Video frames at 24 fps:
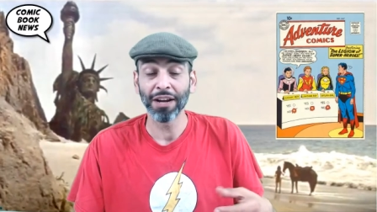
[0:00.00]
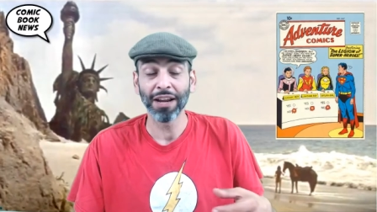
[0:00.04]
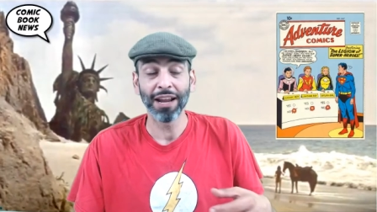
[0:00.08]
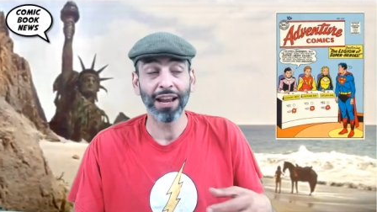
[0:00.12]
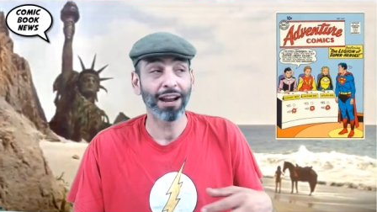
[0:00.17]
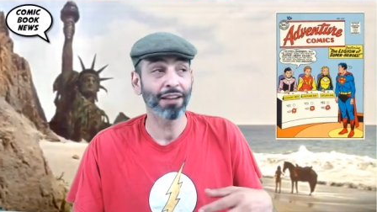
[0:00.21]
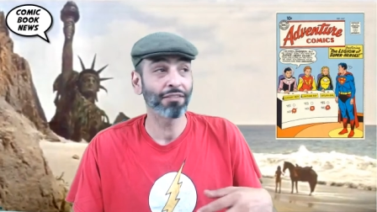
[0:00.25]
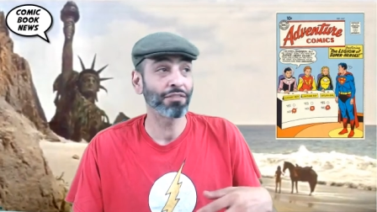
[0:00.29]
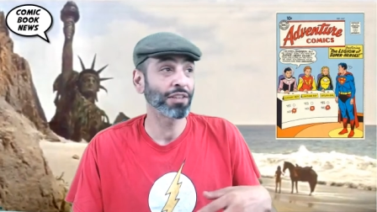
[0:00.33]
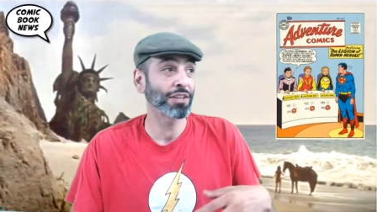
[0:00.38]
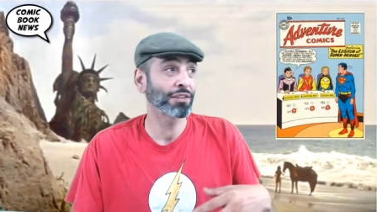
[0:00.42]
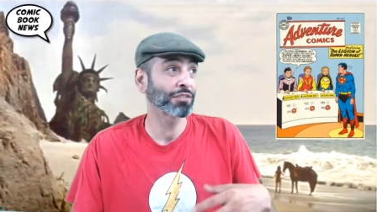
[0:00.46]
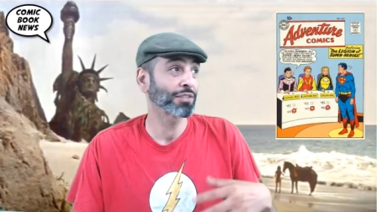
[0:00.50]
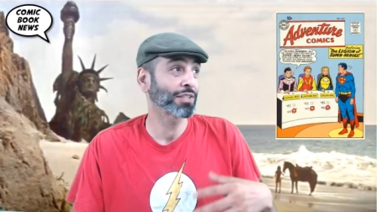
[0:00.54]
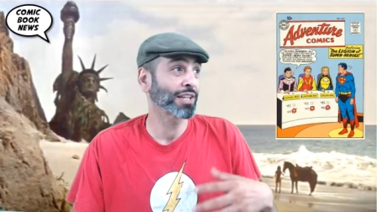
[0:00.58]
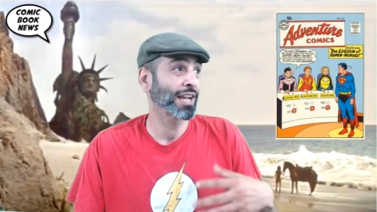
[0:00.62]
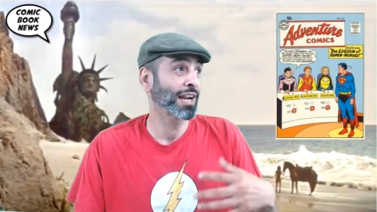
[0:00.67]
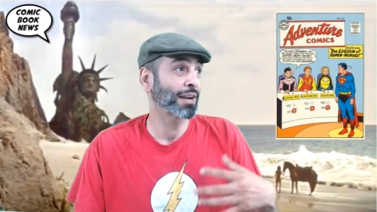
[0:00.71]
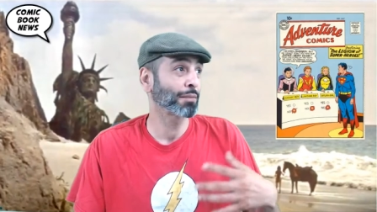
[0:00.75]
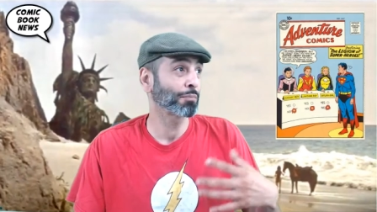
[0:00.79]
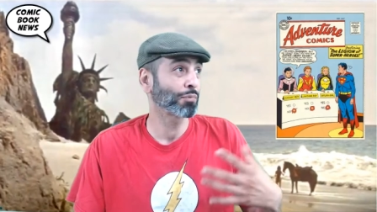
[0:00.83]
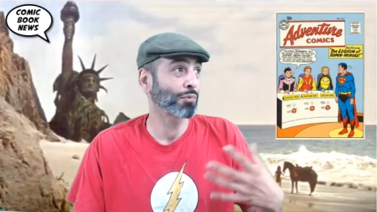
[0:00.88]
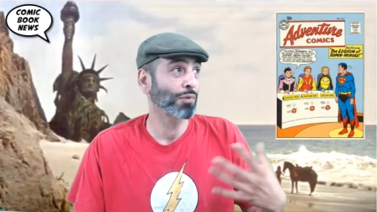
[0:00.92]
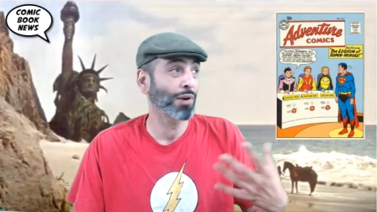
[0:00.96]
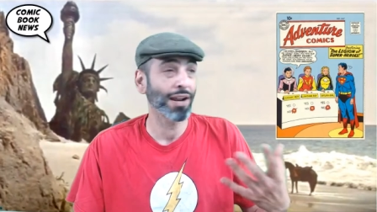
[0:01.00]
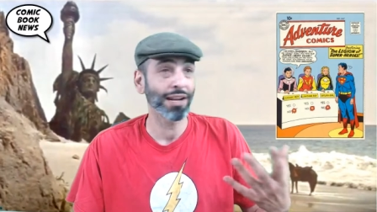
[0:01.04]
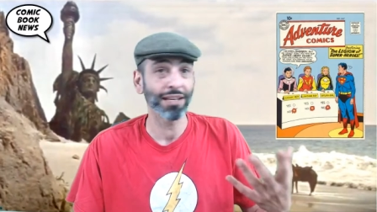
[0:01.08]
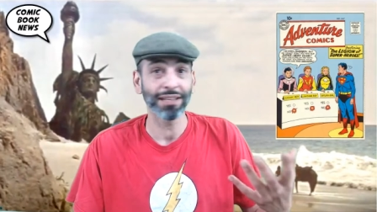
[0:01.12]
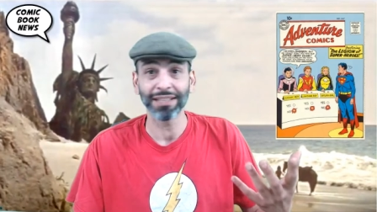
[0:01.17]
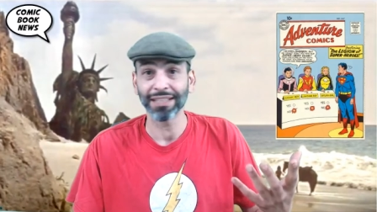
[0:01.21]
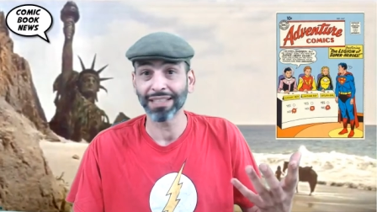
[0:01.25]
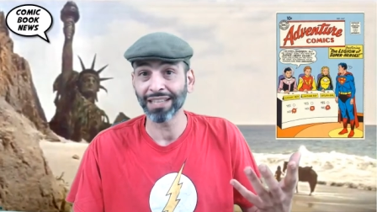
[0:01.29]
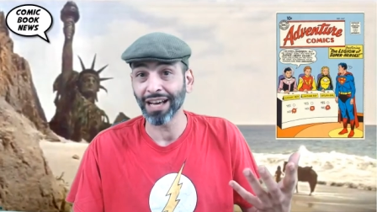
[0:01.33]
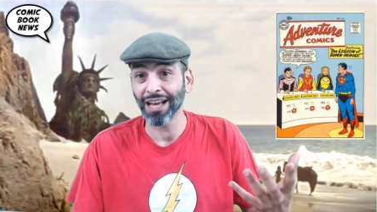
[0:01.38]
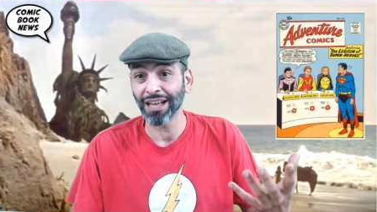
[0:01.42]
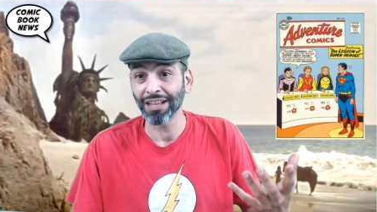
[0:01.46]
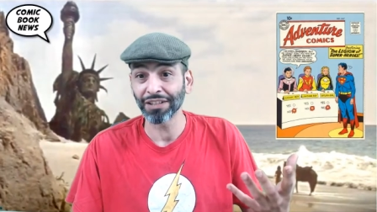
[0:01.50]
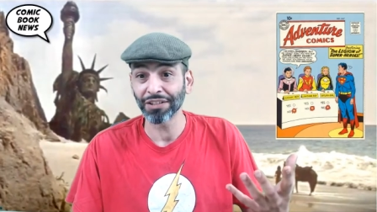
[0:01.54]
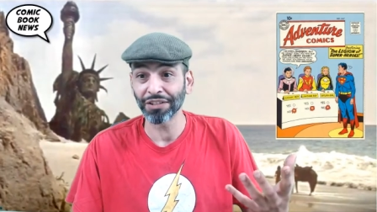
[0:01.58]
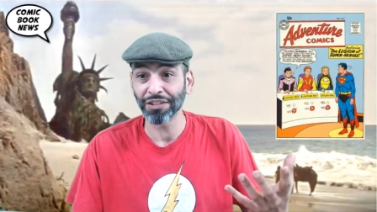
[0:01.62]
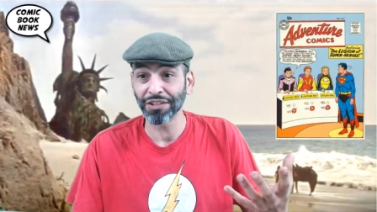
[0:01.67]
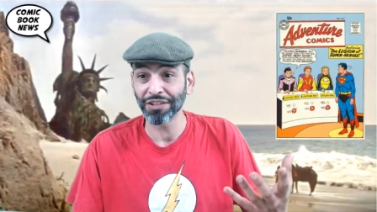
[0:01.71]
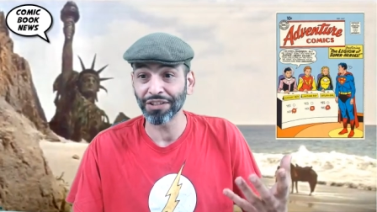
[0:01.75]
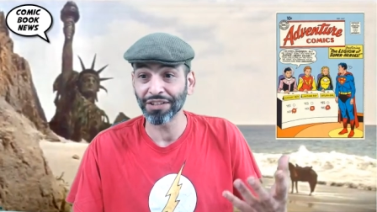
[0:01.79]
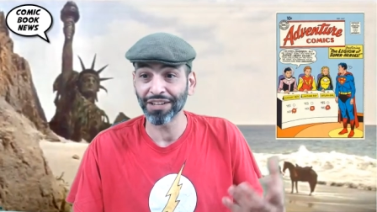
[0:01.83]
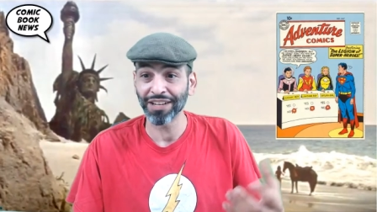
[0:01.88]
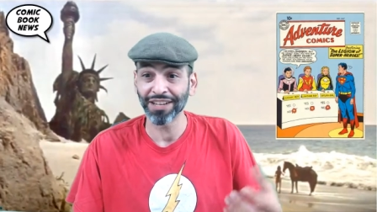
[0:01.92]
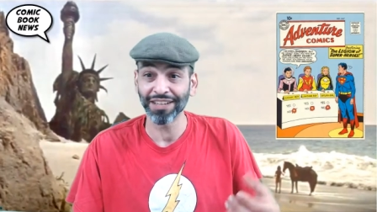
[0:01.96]
Everything was kind of brightly
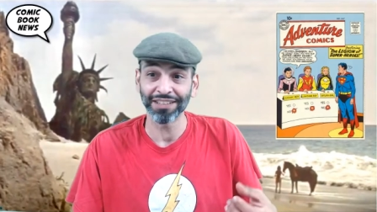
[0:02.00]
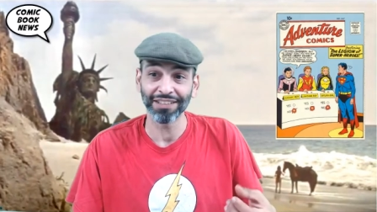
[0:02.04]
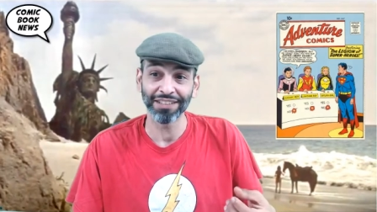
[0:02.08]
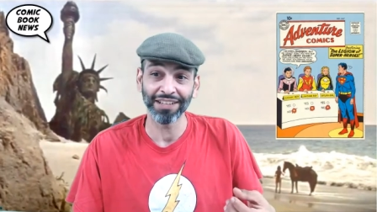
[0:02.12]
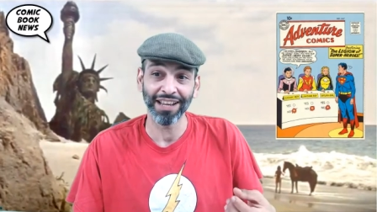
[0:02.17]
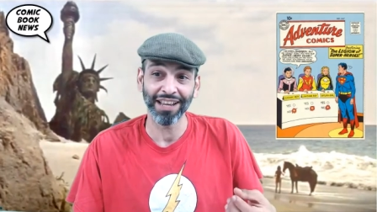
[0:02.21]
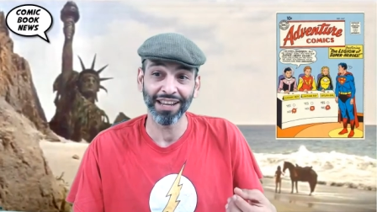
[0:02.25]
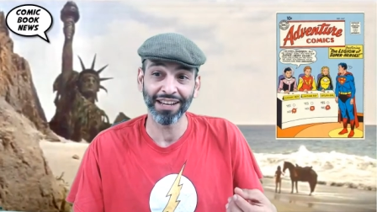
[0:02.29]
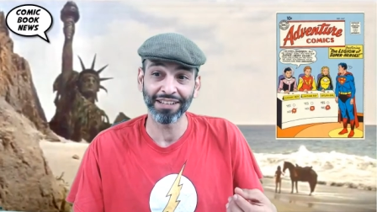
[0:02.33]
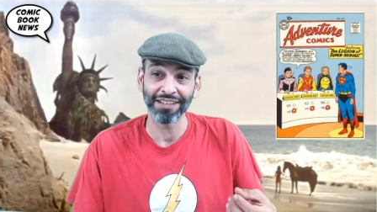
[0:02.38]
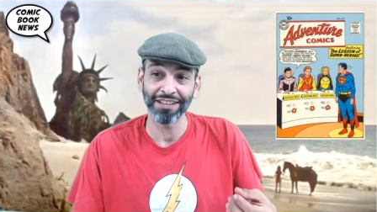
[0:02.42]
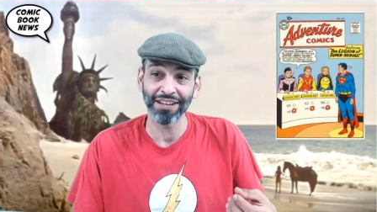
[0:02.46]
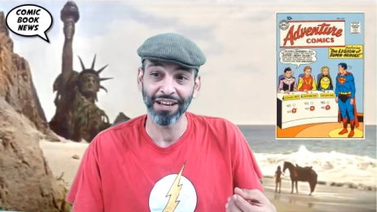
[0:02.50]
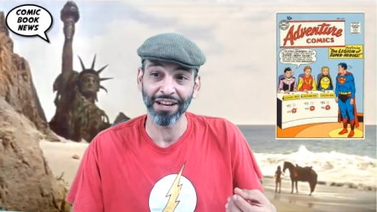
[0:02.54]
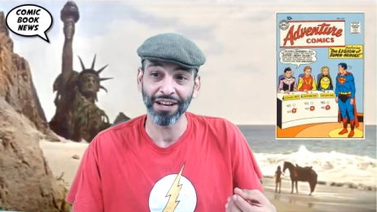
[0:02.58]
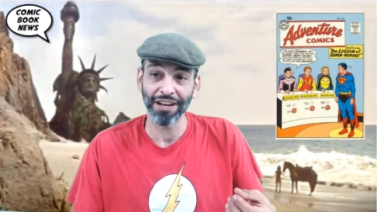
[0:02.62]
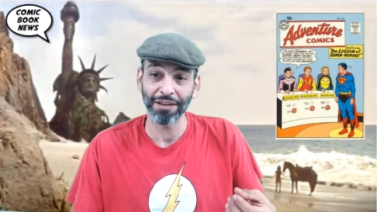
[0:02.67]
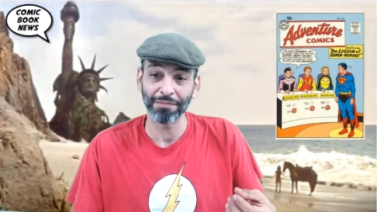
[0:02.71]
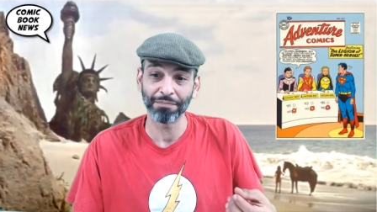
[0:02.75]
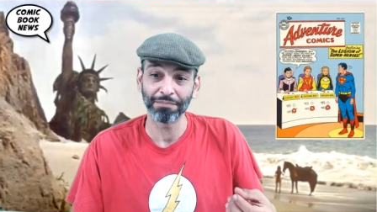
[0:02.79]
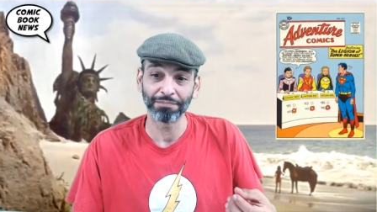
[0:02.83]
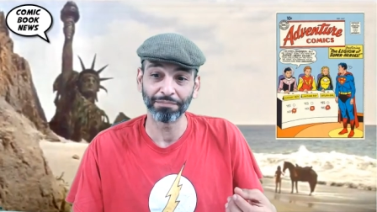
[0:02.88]
colored and and um,